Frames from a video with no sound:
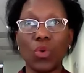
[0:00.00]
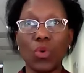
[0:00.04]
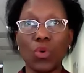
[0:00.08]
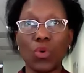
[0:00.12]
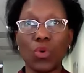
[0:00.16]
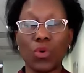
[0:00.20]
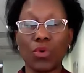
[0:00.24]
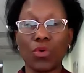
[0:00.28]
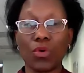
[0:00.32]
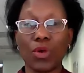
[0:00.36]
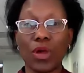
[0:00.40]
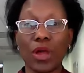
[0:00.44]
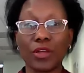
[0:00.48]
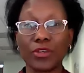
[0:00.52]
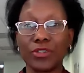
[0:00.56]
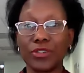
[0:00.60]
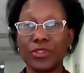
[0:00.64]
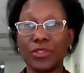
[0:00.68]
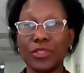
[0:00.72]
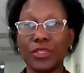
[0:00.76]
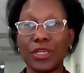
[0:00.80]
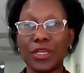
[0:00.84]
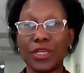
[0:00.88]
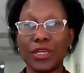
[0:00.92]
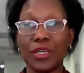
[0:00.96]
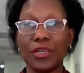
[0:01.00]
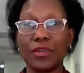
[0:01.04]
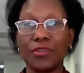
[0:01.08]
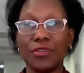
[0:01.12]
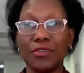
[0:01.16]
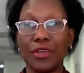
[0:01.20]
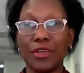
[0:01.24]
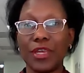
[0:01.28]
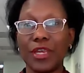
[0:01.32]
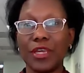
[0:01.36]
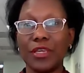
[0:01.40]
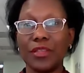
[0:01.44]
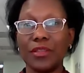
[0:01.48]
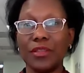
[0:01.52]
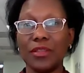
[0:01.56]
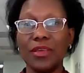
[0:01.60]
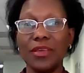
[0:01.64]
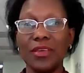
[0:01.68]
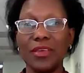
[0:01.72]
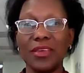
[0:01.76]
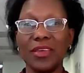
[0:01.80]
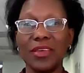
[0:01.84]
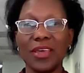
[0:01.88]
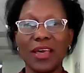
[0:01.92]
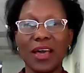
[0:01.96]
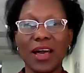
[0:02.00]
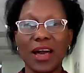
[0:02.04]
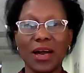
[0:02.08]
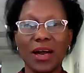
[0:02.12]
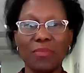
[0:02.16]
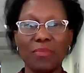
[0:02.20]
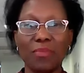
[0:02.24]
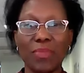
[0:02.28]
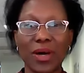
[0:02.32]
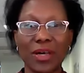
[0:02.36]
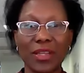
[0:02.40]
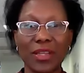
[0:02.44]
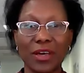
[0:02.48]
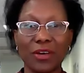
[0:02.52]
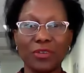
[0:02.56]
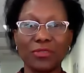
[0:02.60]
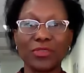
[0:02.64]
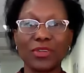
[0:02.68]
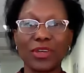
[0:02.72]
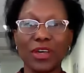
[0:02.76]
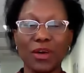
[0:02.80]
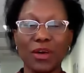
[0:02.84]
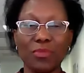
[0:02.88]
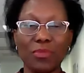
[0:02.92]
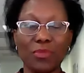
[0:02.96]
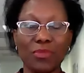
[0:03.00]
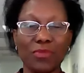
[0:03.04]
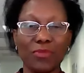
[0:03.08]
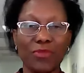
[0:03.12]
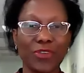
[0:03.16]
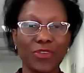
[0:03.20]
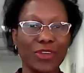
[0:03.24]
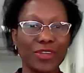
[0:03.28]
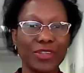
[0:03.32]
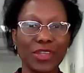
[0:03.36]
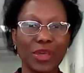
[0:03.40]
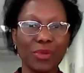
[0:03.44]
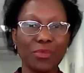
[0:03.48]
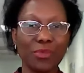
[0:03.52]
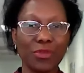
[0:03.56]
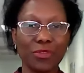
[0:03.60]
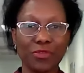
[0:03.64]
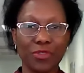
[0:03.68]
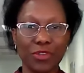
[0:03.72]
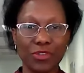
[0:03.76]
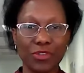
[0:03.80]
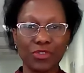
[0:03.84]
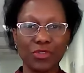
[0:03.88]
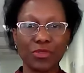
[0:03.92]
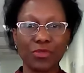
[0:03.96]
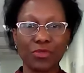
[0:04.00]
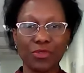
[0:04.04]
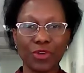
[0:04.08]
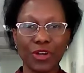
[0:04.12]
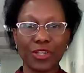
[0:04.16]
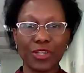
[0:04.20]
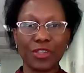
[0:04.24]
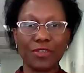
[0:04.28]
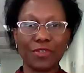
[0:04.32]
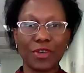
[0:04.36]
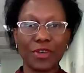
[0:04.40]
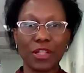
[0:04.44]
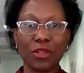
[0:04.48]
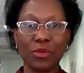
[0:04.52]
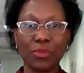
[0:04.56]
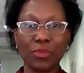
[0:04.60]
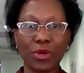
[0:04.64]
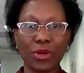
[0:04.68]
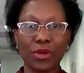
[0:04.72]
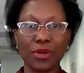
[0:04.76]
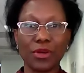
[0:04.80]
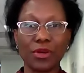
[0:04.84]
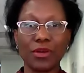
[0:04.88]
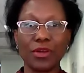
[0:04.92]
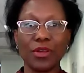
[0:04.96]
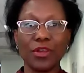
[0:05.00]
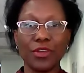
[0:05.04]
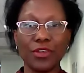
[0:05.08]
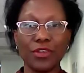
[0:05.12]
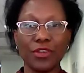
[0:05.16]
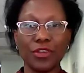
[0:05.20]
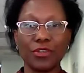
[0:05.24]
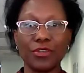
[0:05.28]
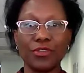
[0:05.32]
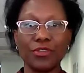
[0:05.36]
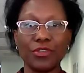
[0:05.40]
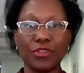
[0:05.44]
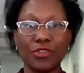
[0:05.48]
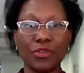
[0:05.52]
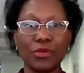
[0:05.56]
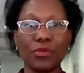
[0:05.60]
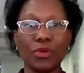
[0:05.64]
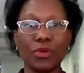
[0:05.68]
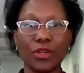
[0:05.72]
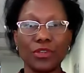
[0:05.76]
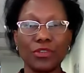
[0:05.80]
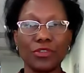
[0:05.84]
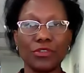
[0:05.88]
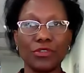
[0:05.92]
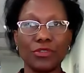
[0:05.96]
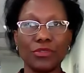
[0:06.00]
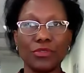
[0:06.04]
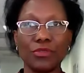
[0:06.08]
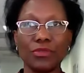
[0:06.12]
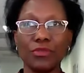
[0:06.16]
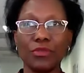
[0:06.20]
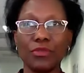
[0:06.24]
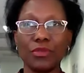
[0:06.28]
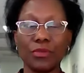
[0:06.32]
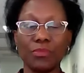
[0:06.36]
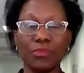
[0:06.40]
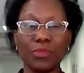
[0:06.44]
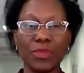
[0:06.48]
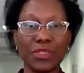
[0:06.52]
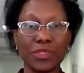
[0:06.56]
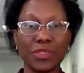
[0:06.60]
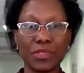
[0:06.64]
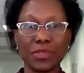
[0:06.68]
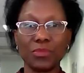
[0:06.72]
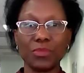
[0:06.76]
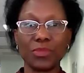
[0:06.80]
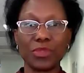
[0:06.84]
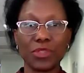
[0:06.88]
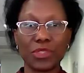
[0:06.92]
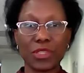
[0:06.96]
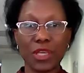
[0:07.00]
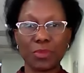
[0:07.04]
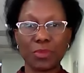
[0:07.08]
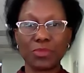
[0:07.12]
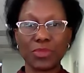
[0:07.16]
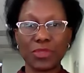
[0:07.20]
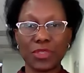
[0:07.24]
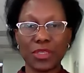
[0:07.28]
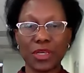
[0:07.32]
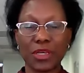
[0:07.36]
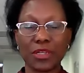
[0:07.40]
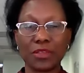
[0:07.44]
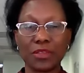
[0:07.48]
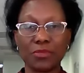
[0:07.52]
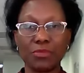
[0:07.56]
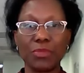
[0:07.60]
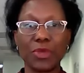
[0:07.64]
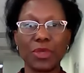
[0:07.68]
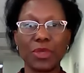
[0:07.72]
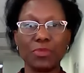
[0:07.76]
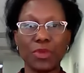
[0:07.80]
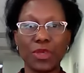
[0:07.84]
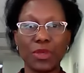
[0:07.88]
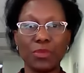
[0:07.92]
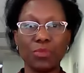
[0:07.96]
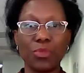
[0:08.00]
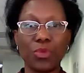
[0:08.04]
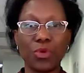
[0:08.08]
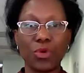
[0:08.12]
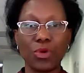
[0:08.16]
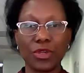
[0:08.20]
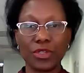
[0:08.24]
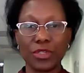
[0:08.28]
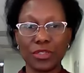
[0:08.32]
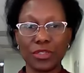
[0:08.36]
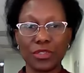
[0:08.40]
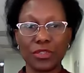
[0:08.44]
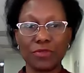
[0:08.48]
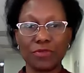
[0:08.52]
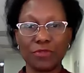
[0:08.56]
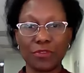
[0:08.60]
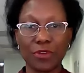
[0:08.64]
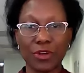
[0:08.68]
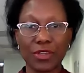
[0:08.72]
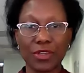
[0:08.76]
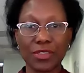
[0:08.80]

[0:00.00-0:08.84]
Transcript: or actually create a bad outcome. For example, if you're a software developer, you don't want to miss some steps that may be important, for